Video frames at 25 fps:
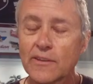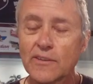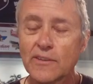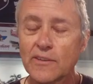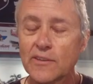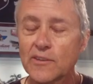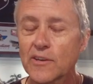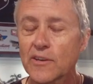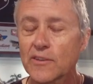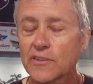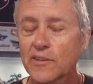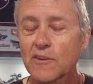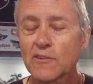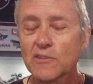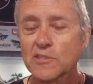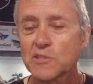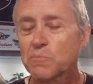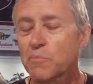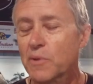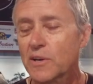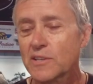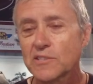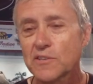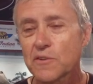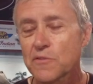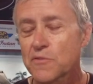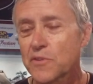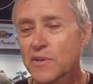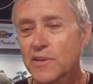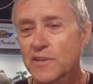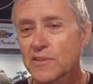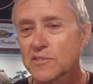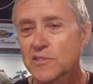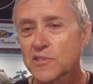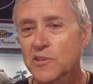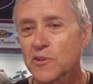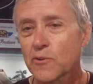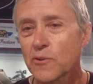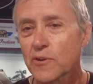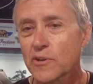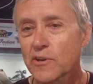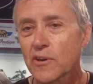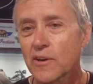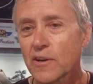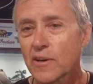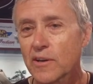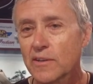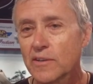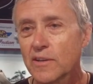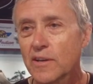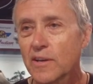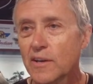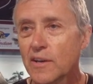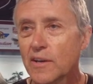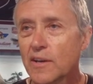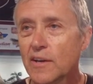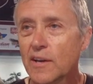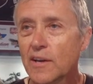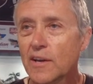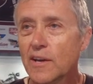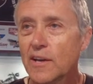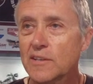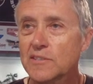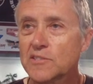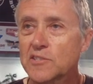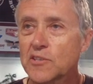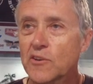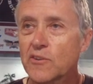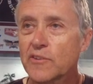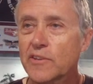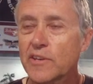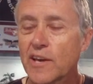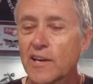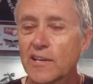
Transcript: you know, there was a bunch of things going on. And so the